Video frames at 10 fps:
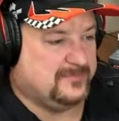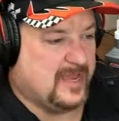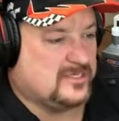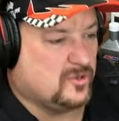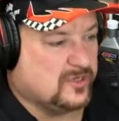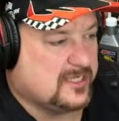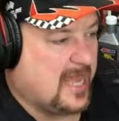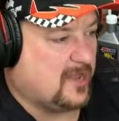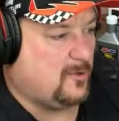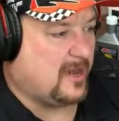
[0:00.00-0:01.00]
base oils and
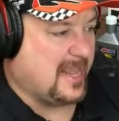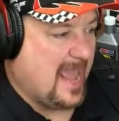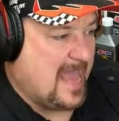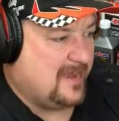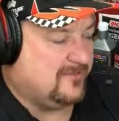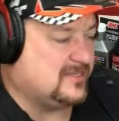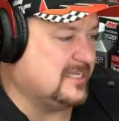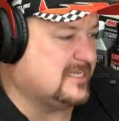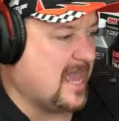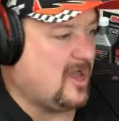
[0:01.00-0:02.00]
high-quality additives.
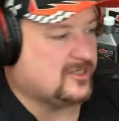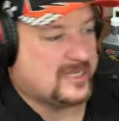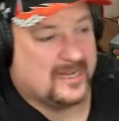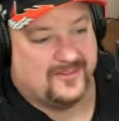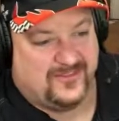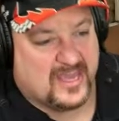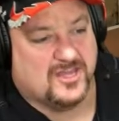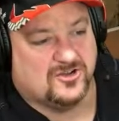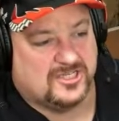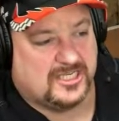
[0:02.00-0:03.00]
It's also got a
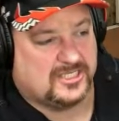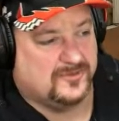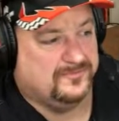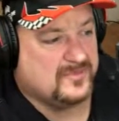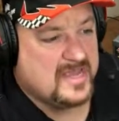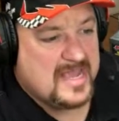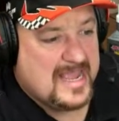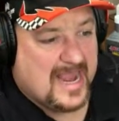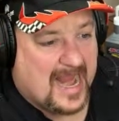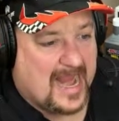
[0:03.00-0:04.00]
thickener system,
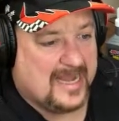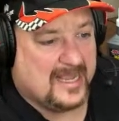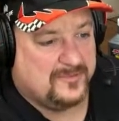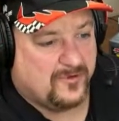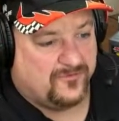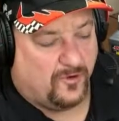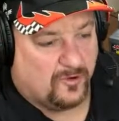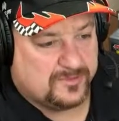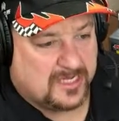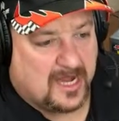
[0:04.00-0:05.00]
and it
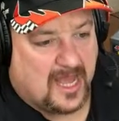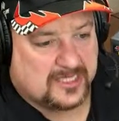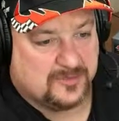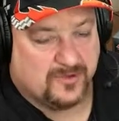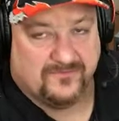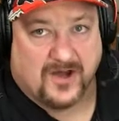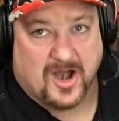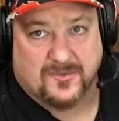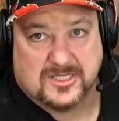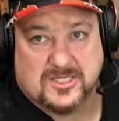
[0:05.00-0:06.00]
performs in hostile
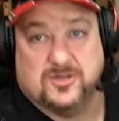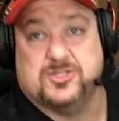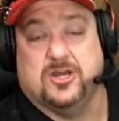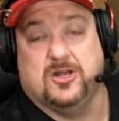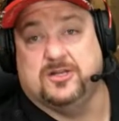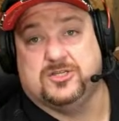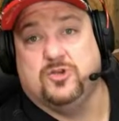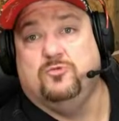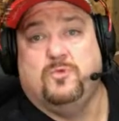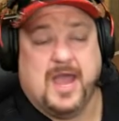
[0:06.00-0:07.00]
environments. So it's going to
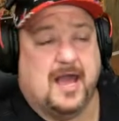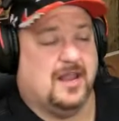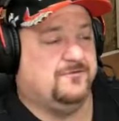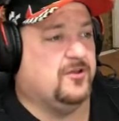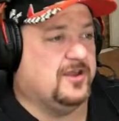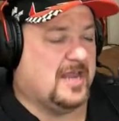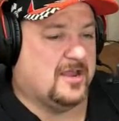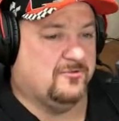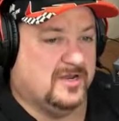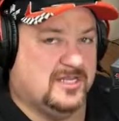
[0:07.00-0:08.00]
do well if you're in
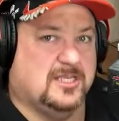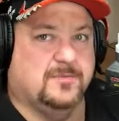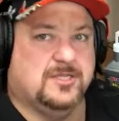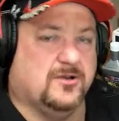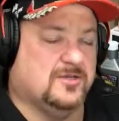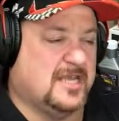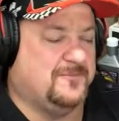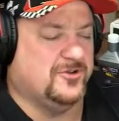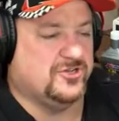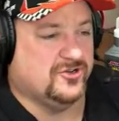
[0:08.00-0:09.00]
like really sub-zero
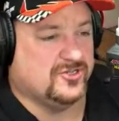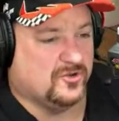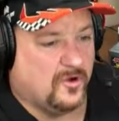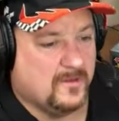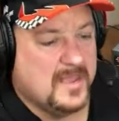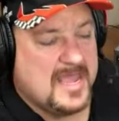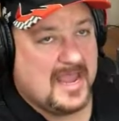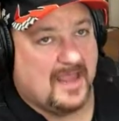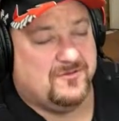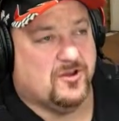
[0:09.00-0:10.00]
temperatures, or
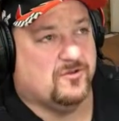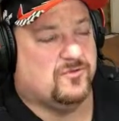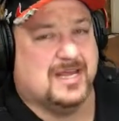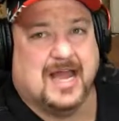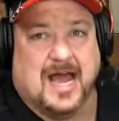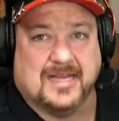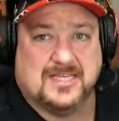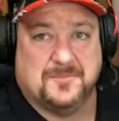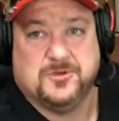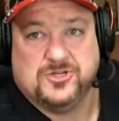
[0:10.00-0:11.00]
if you're in really hot
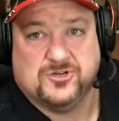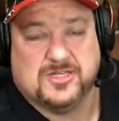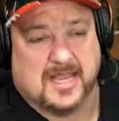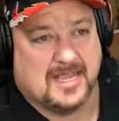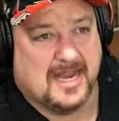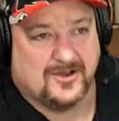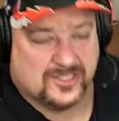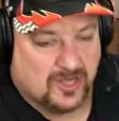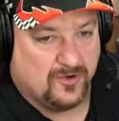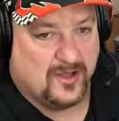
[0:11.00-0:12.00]
temperatures like in
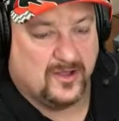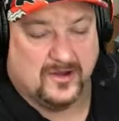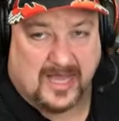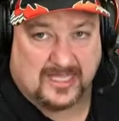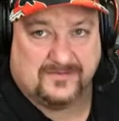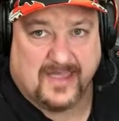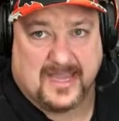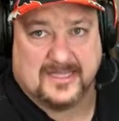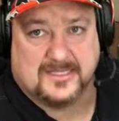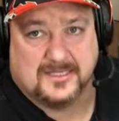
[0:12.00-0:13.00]
Arizona or Las
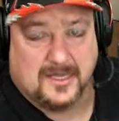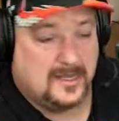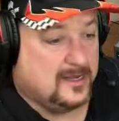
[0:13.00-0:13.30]
Vegas,